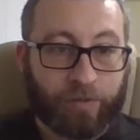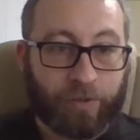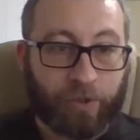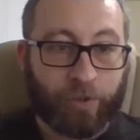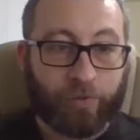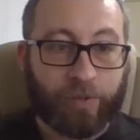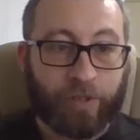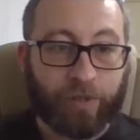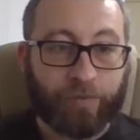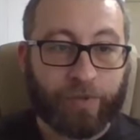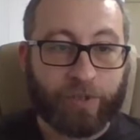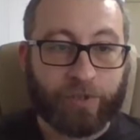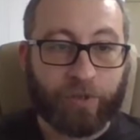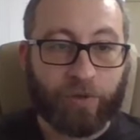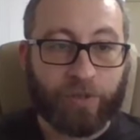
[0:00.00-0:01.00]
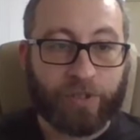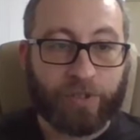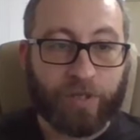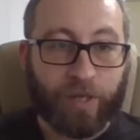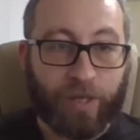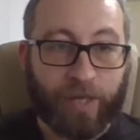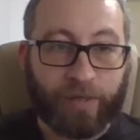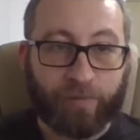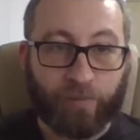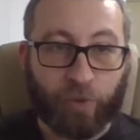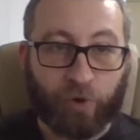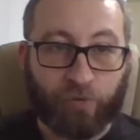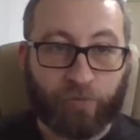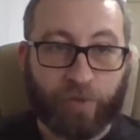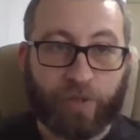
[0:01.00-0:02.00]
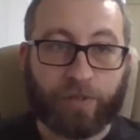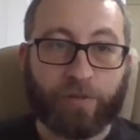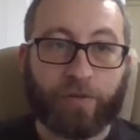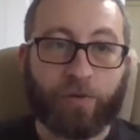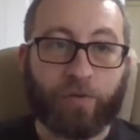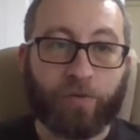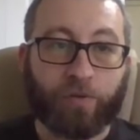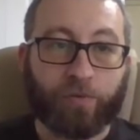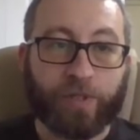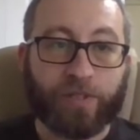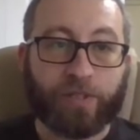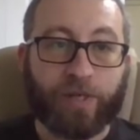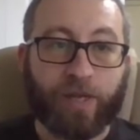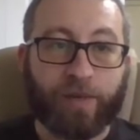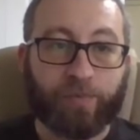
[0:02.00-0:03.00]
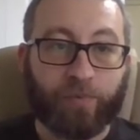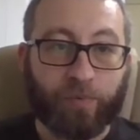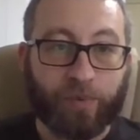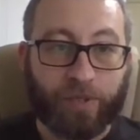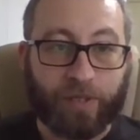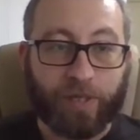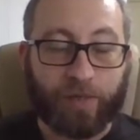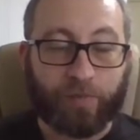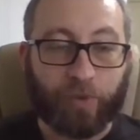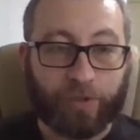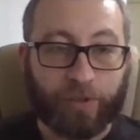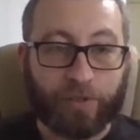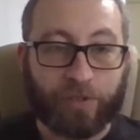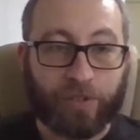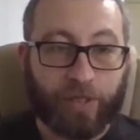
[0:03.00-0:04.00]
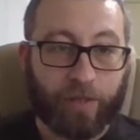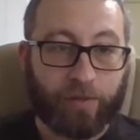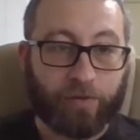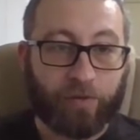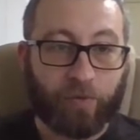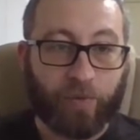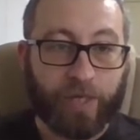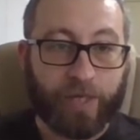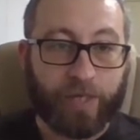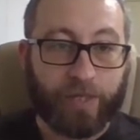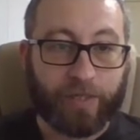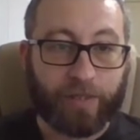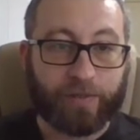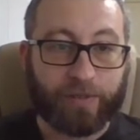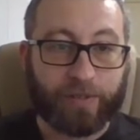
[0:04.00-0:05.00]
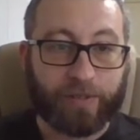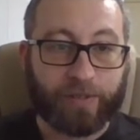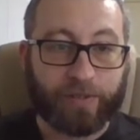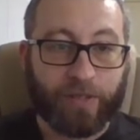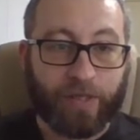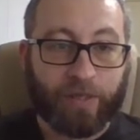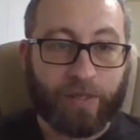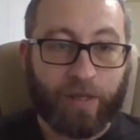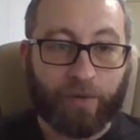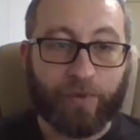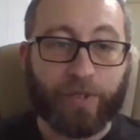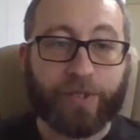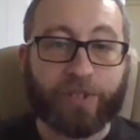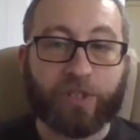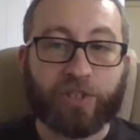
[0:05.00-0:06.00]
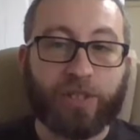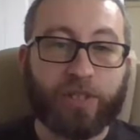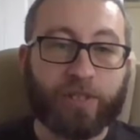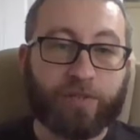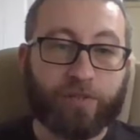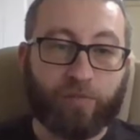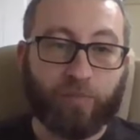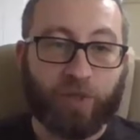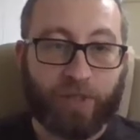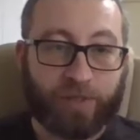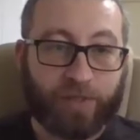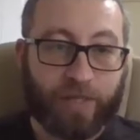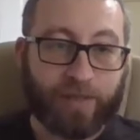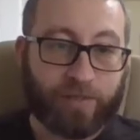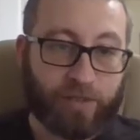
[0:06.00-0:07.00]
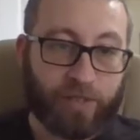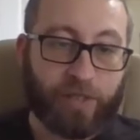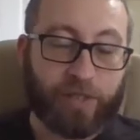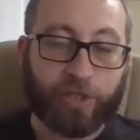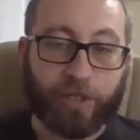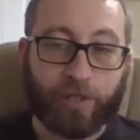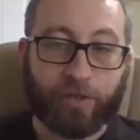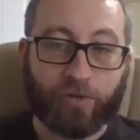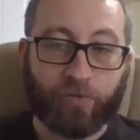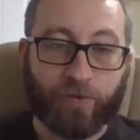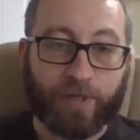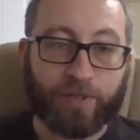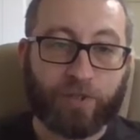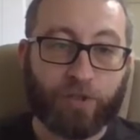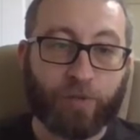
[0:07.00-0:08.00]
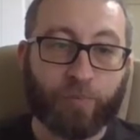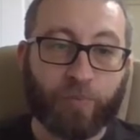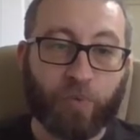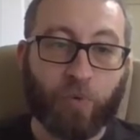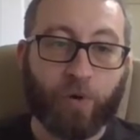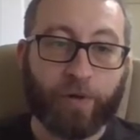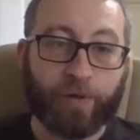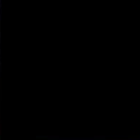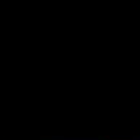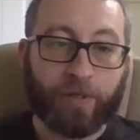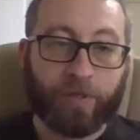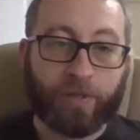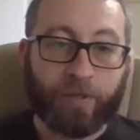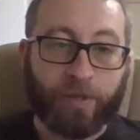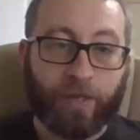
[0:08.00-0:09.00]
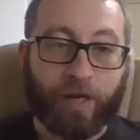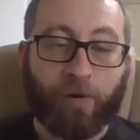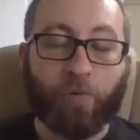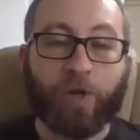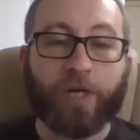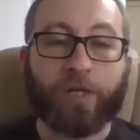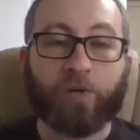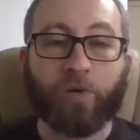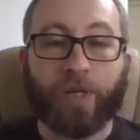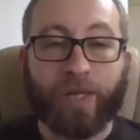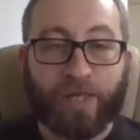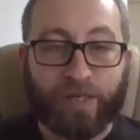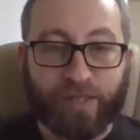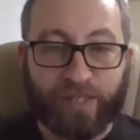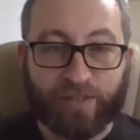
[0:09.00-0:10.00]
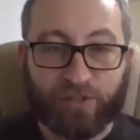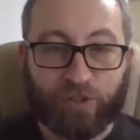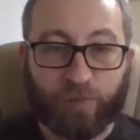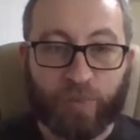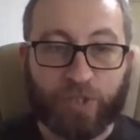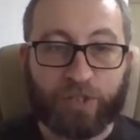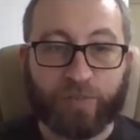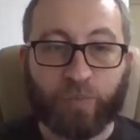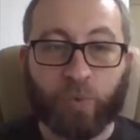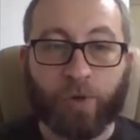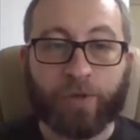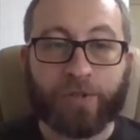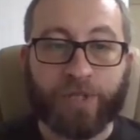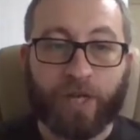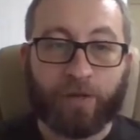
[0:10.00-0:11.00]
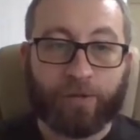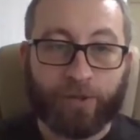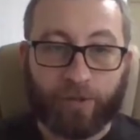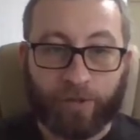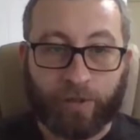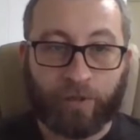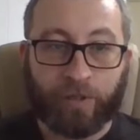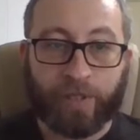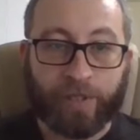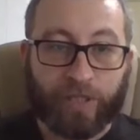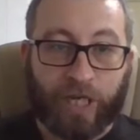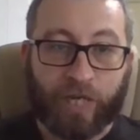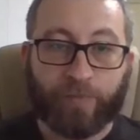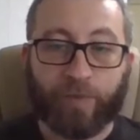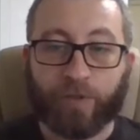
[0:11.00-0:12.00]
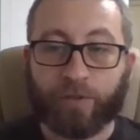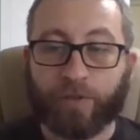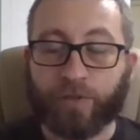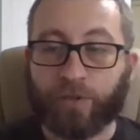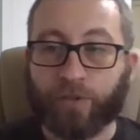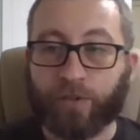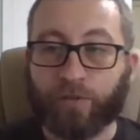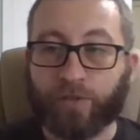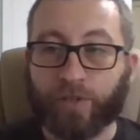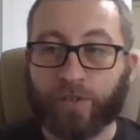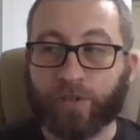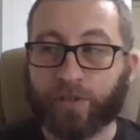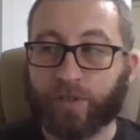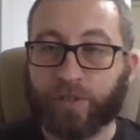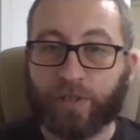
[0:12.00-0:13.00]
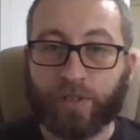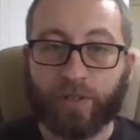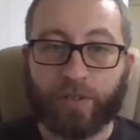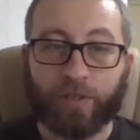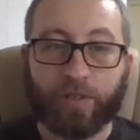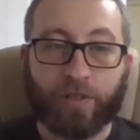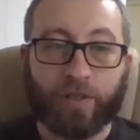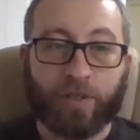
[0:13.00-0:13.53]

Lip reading: So, this code is not perfect. The reason I kind of put this together the way it is I really just needed something to test each interface on the board. And I wanted to go ahead and get some of these boards out to the early adopters using this thing